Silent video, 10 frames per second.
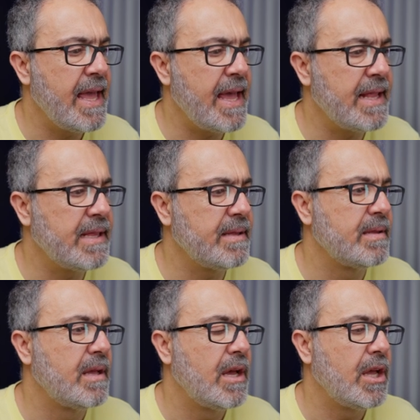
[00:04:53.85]
And
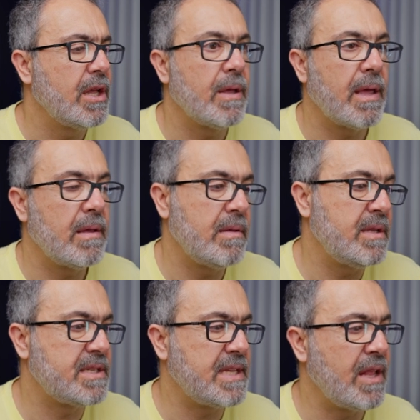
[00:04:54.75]

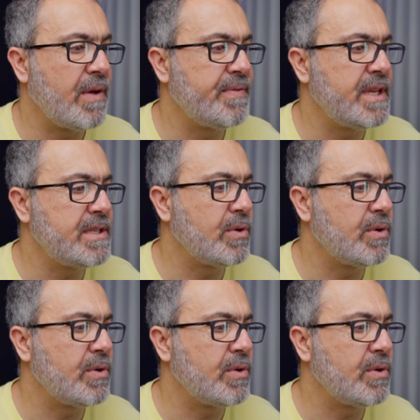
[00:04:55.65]
instead of this,